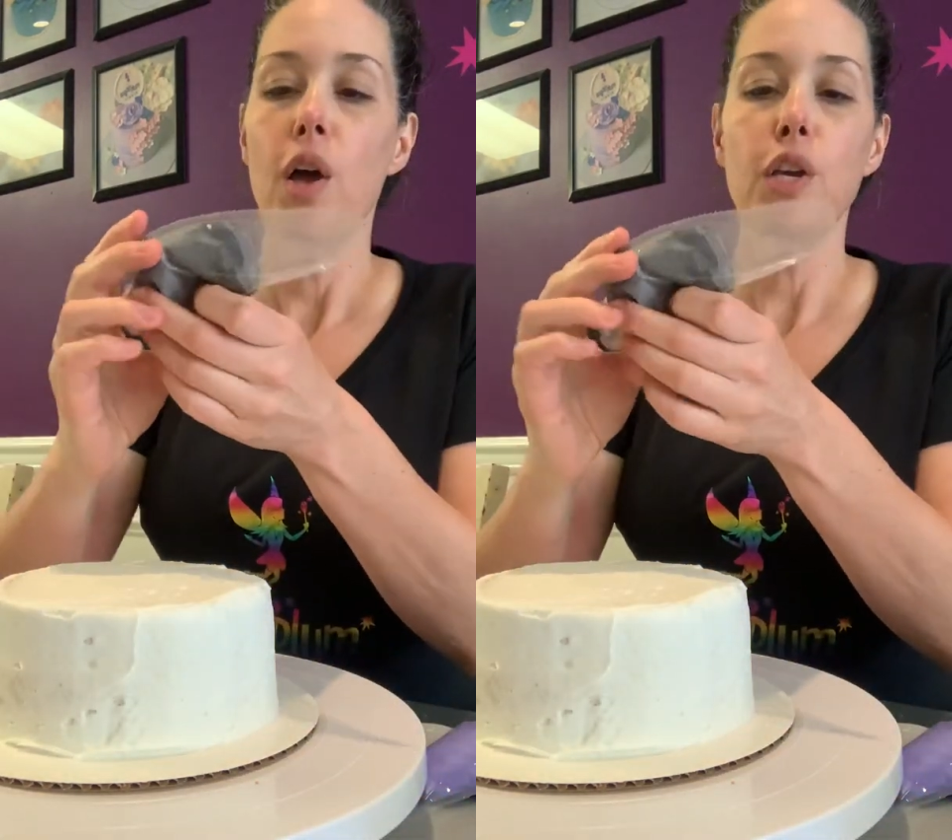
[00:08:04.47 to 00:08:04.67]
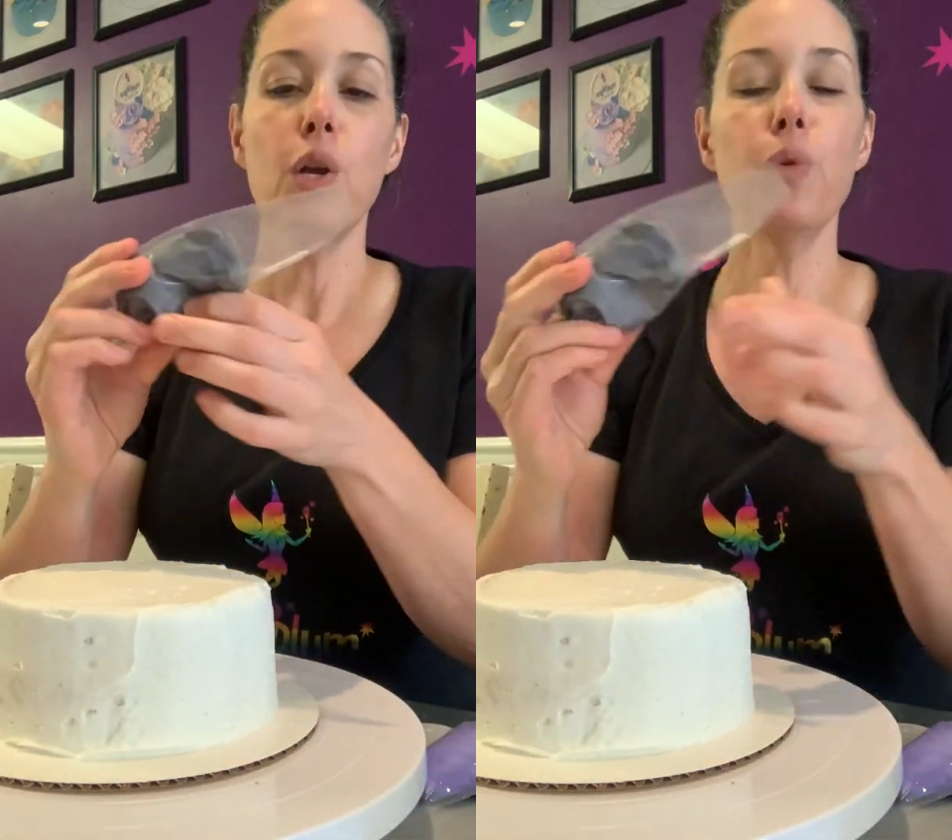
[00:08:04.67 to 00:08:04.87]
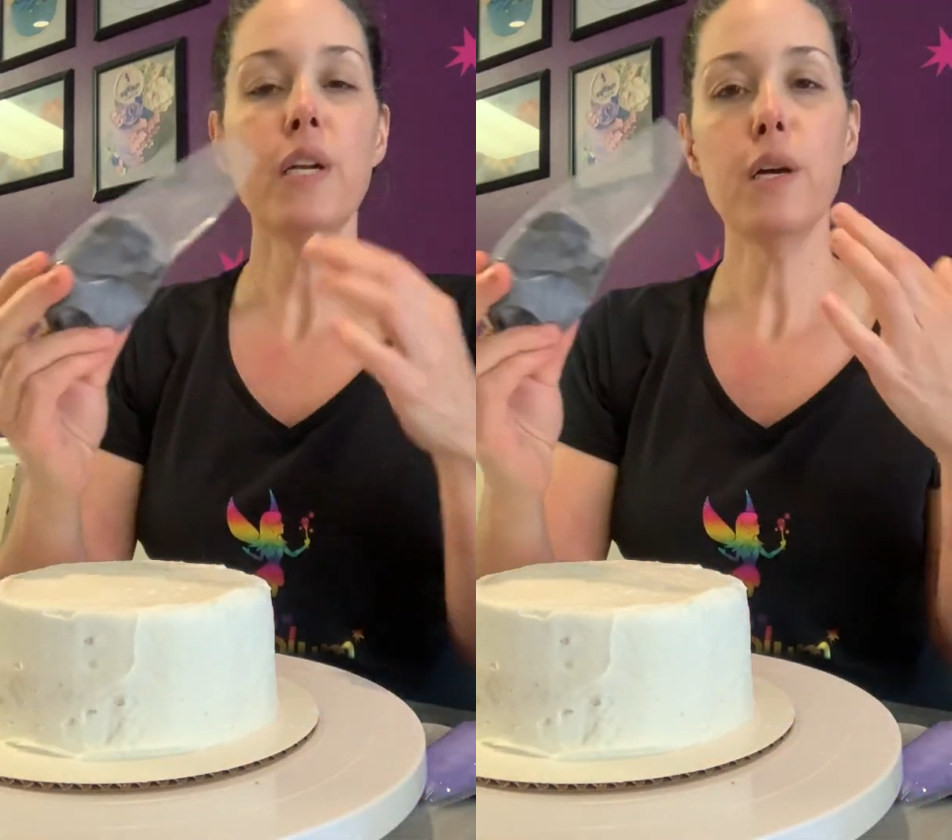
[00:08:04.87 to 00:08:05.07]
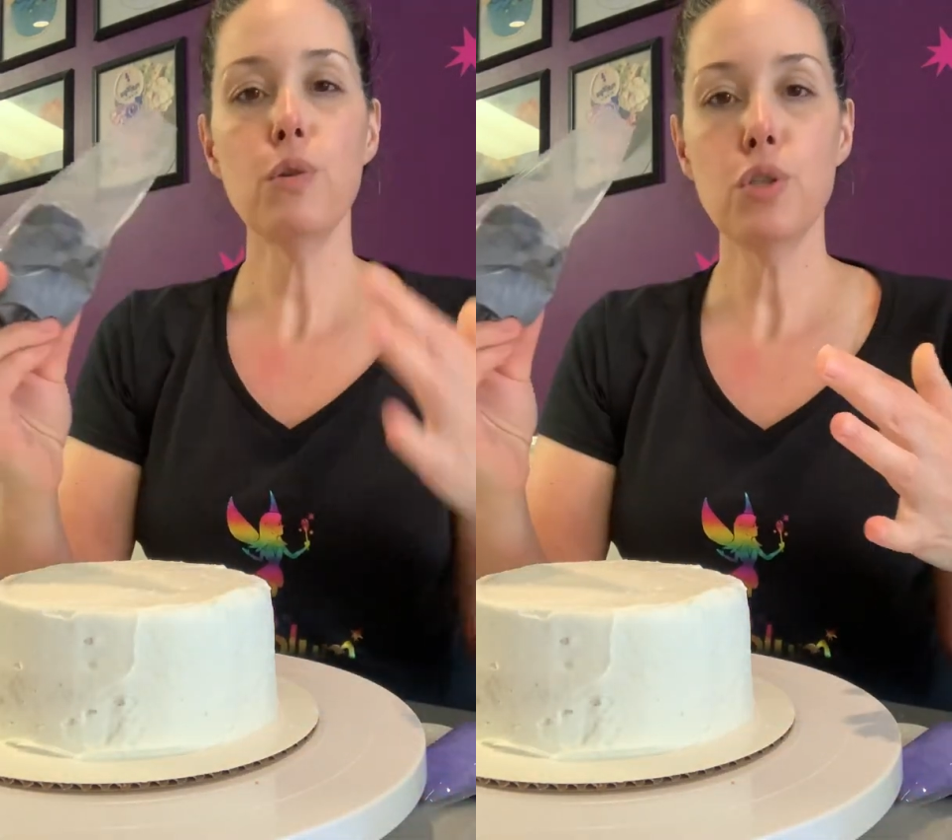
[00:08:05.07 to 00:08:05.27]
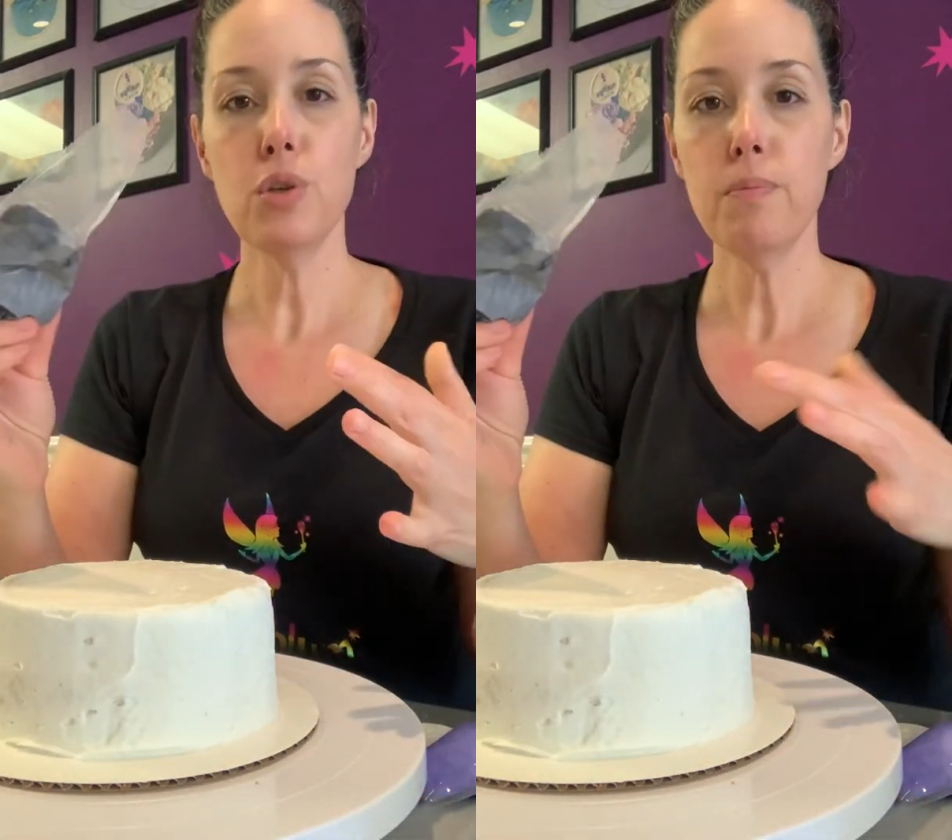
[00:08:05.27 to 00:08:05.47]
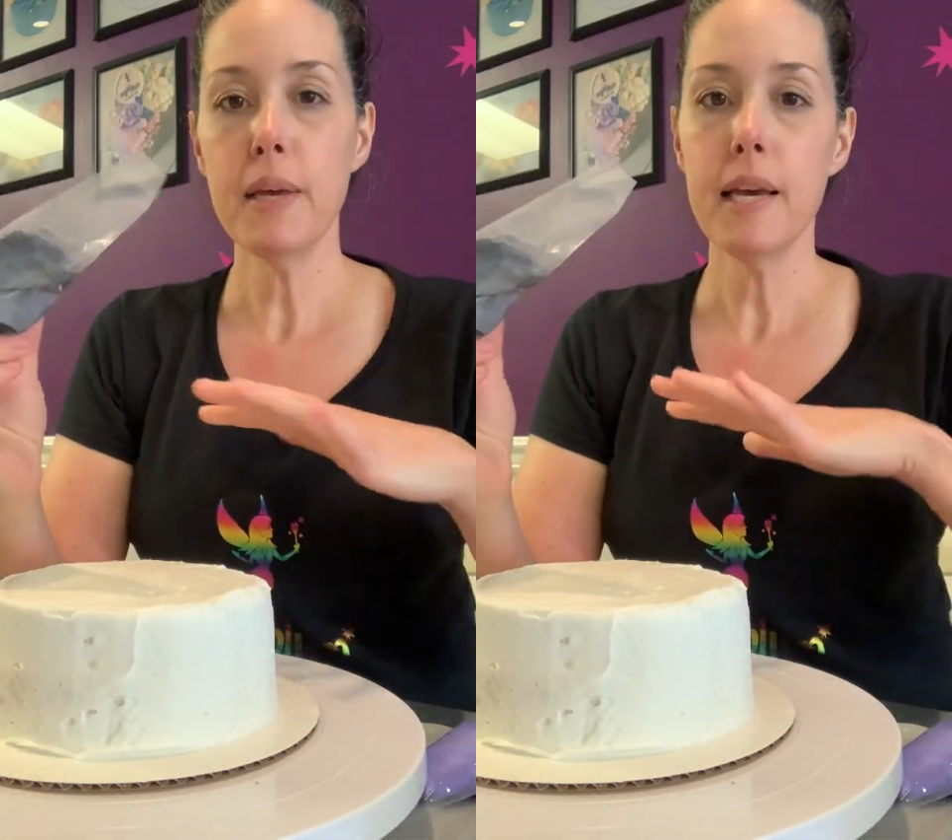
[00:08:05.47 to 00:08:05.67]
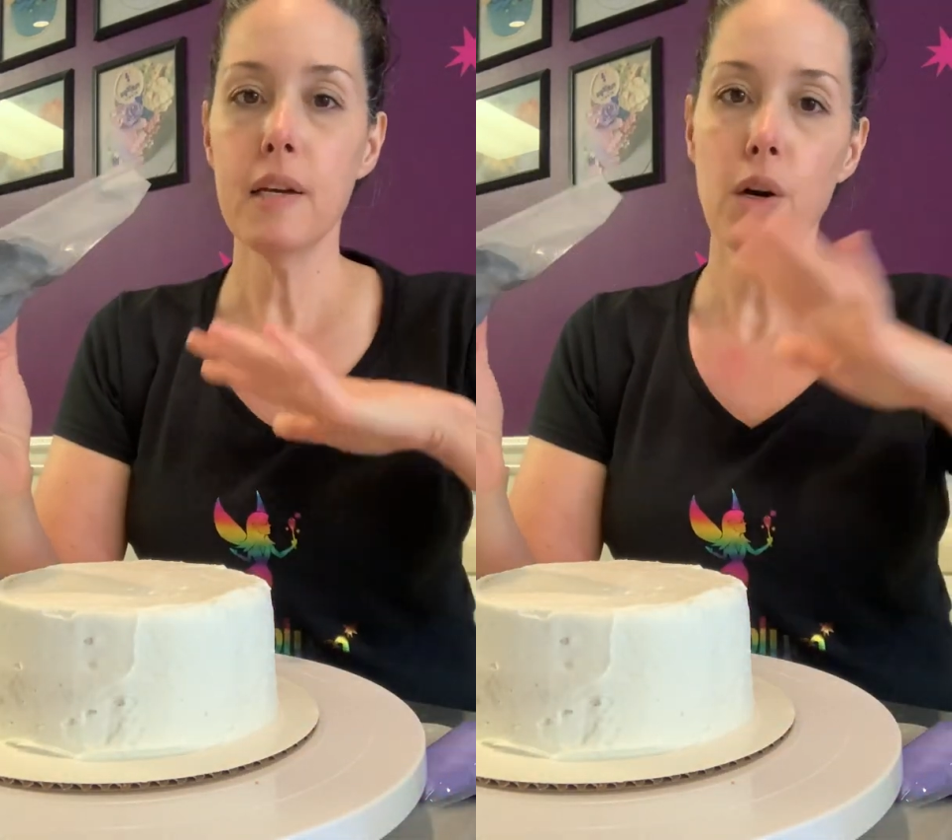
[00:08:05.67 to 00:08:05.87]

you don't want to go too big,